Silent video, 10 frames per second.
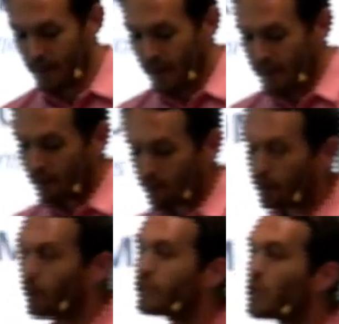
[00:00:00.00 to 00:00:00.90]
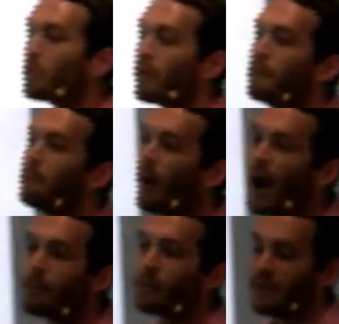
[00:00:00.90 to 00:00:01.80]
there are those who are
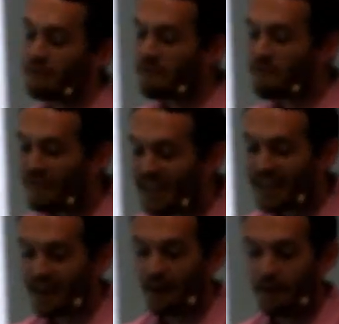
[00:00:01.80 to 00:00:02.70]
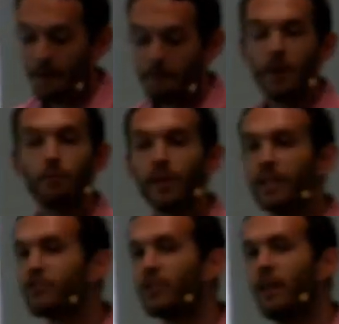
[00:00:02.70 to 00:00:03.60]
imbibed with a fear that
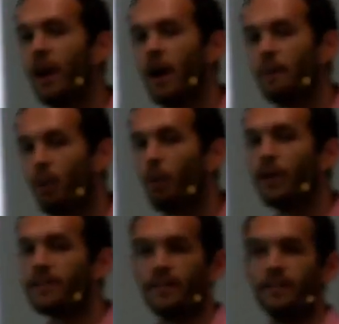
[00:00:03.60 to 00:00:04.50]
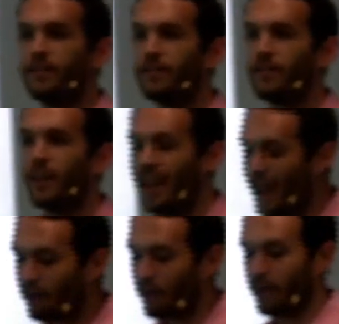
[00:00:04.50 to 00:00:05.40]
religion poisons
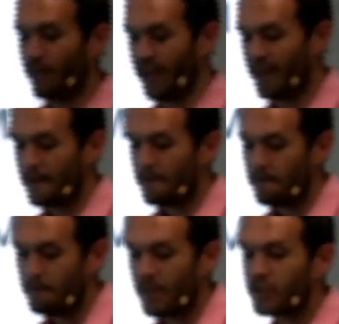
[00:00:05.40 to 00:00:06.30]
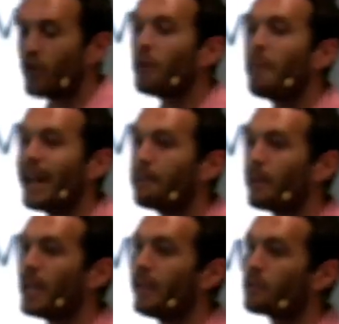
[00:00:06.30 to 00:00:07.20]
everything, that dogmatic
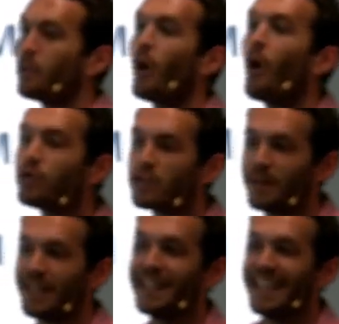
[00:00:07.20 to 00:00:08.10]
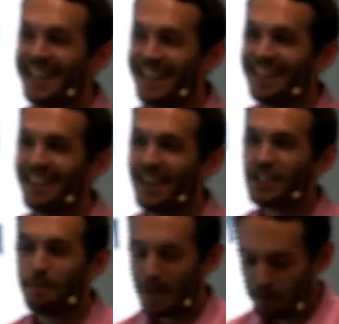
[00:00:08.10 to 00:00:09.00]
beliefs will ultimately lead to
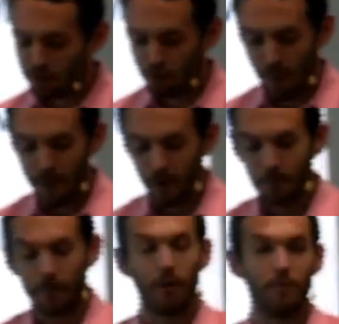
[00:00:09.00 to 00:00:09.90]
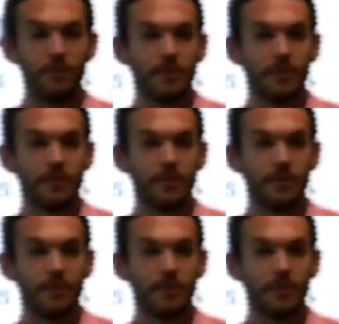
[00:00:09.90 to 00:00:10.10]
people strapping on bombs.